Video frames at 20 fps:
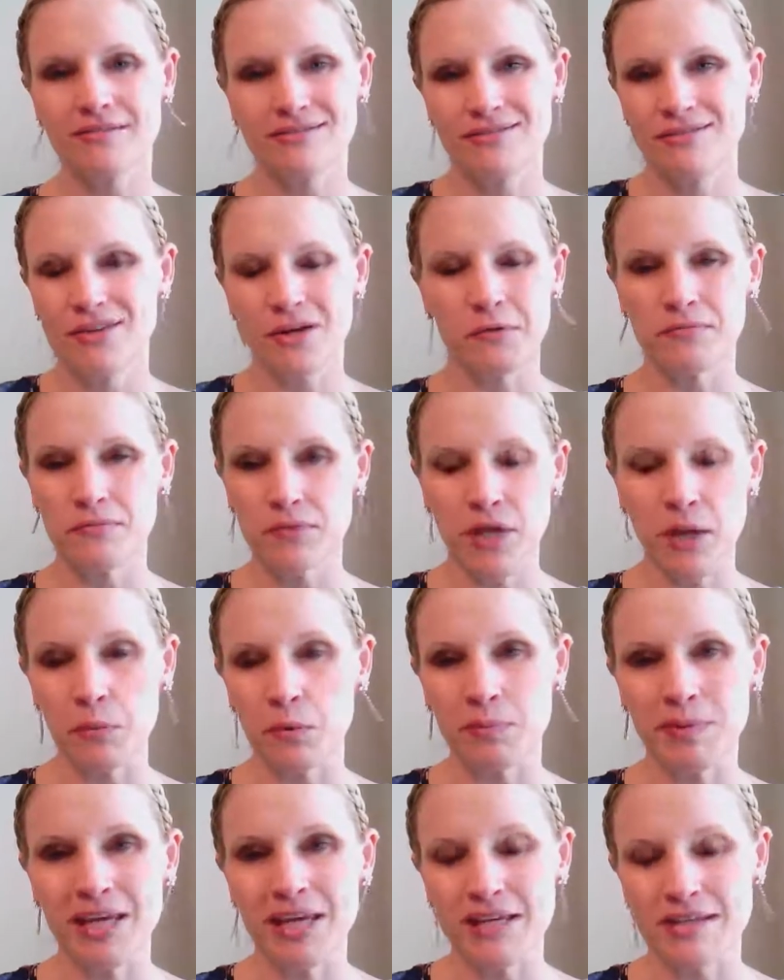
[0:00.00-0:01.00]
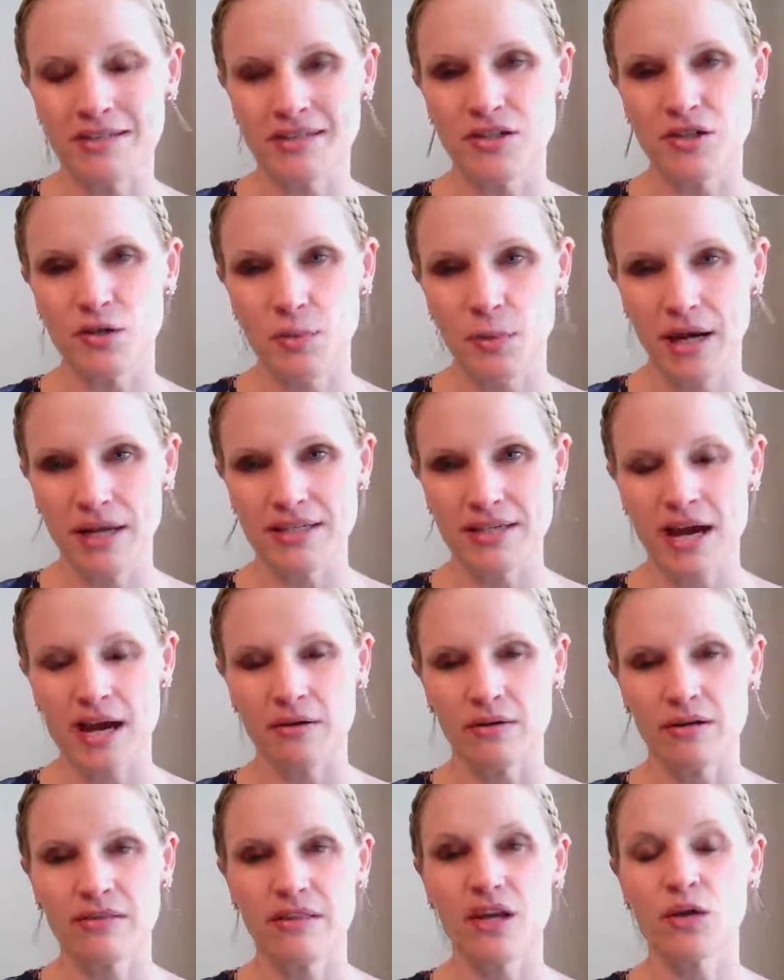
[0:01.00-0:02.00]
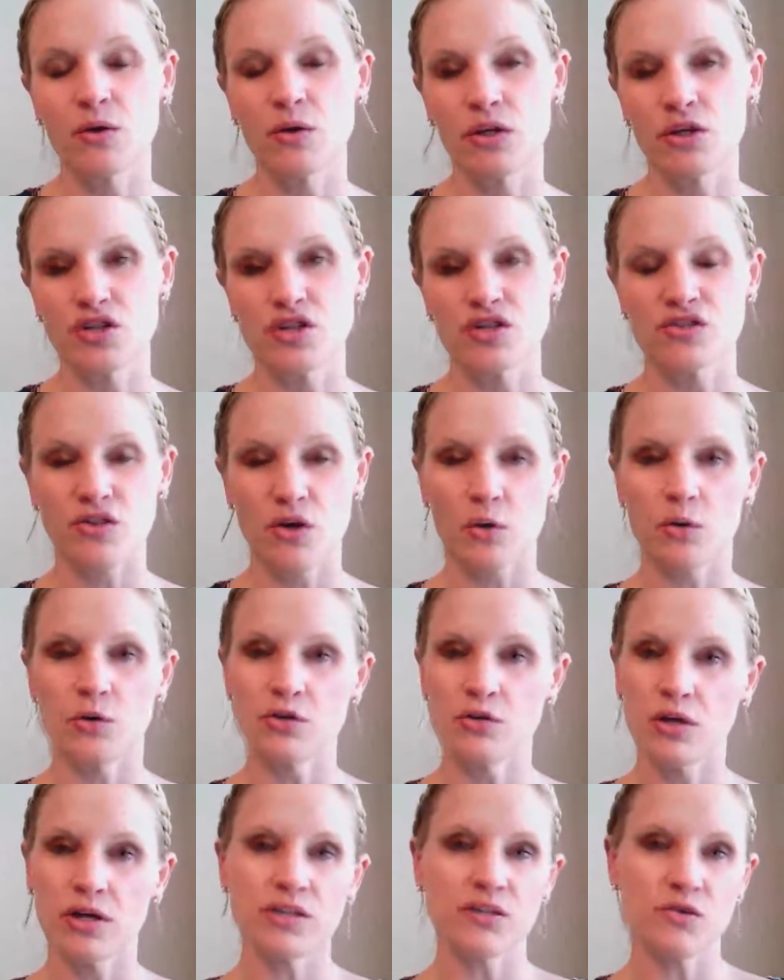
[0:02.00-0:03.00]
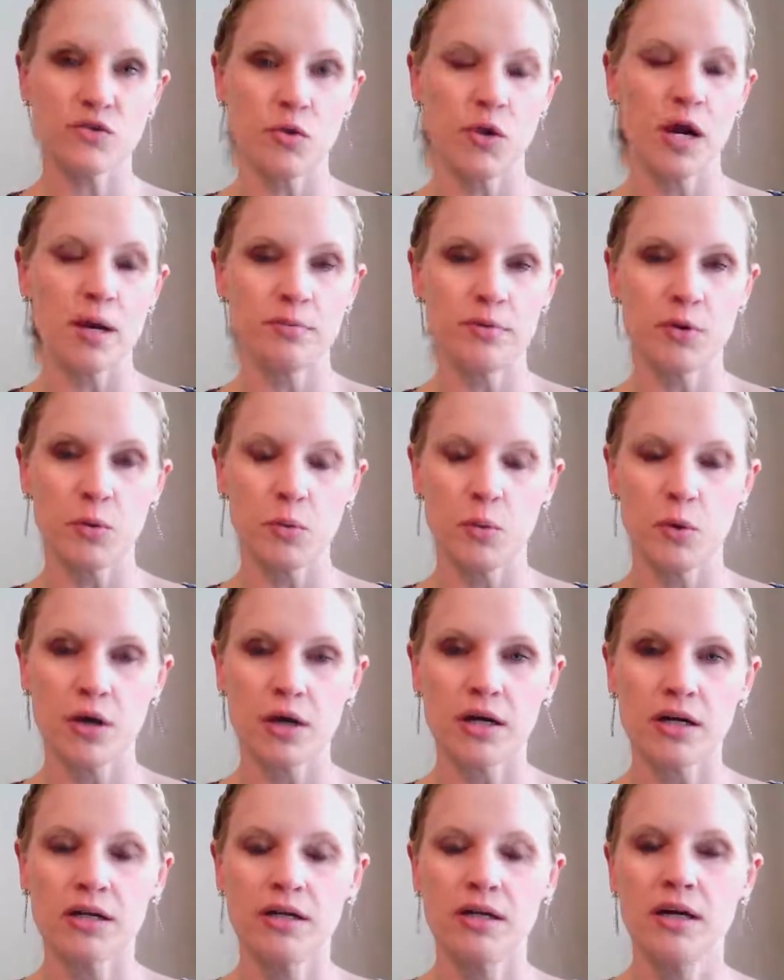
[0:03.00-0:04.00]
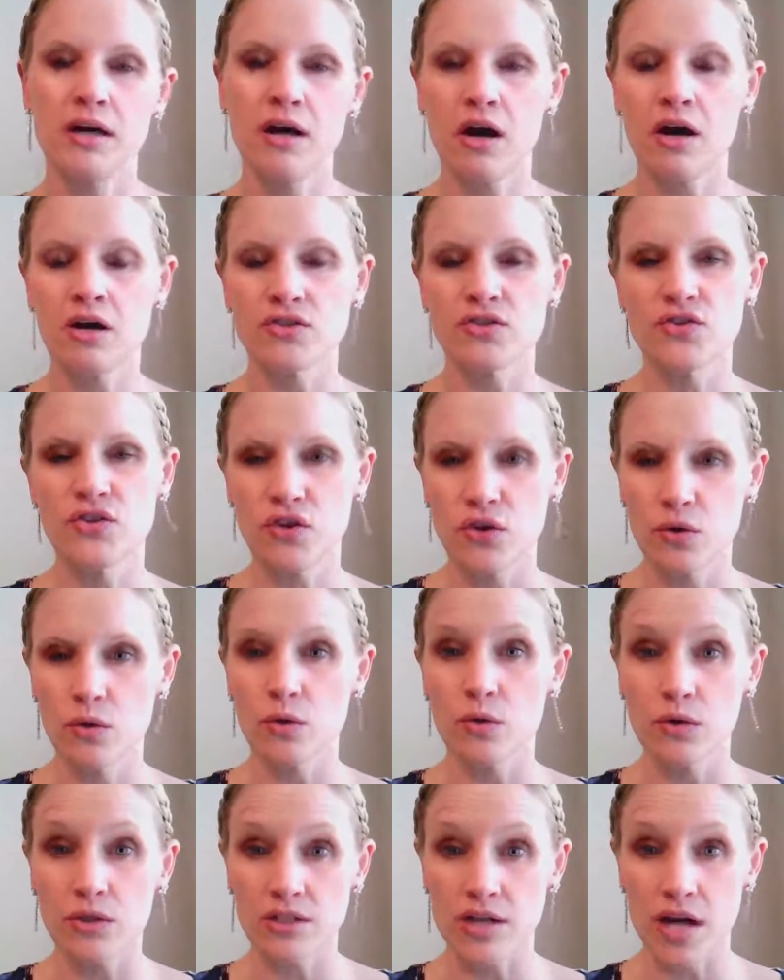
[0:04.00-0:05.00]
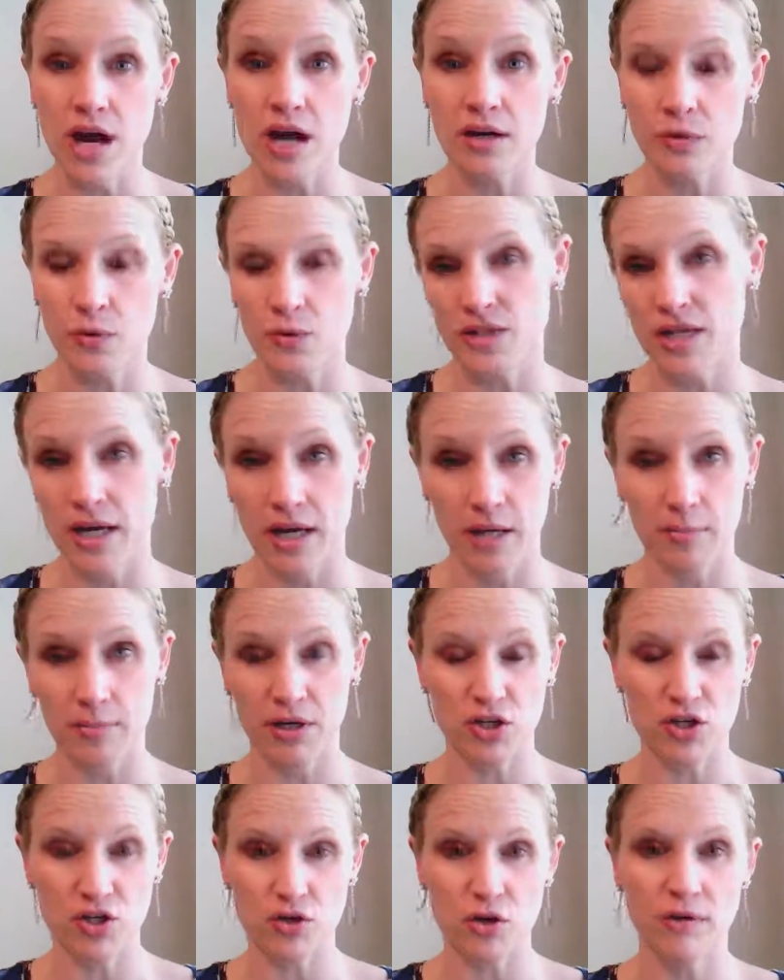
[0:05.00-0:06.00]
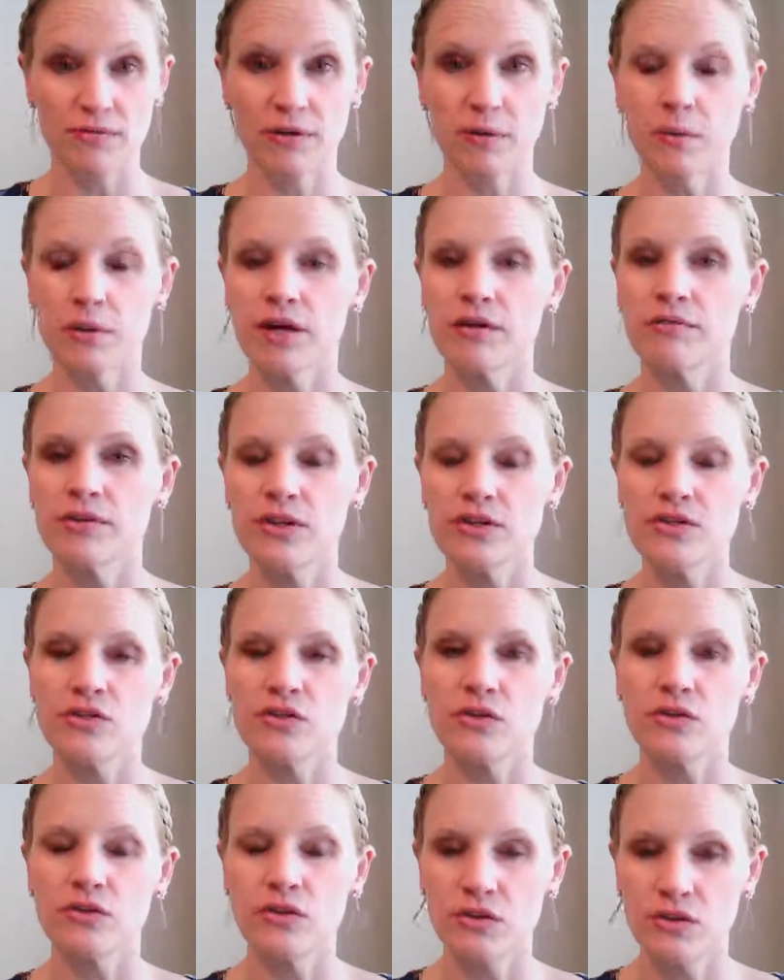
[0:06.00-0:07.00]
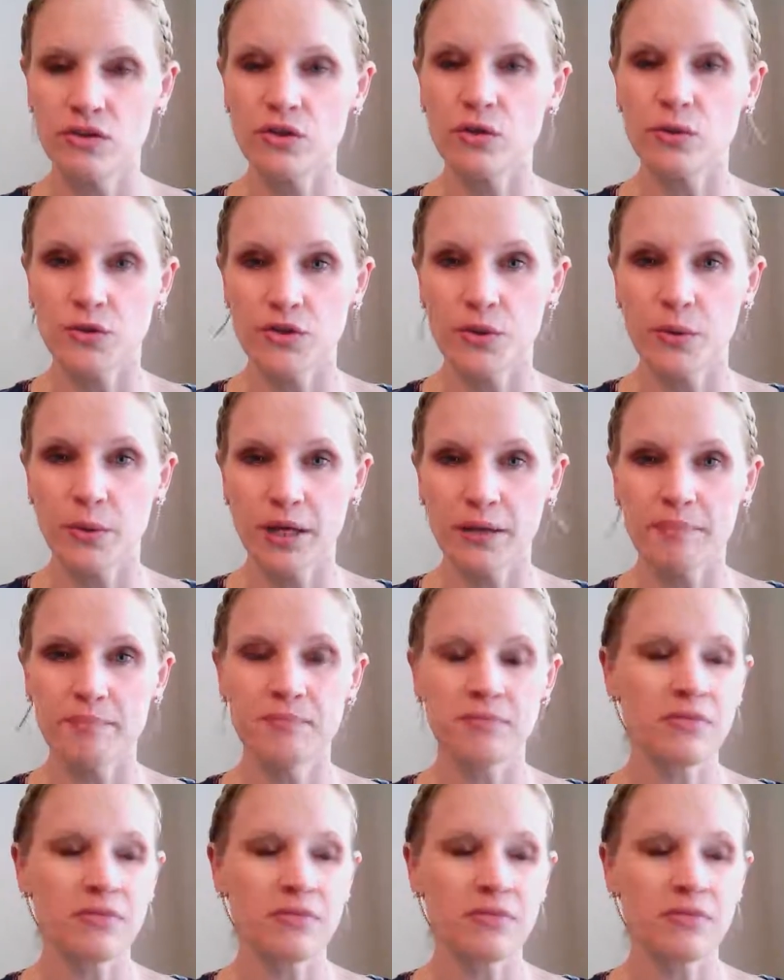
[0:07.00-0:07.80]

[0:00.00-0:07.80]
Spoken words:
They would be easy to write down, and then you can just go and transcribe your work onto the Google Doc or take a picture of it, whatever it is you're doing.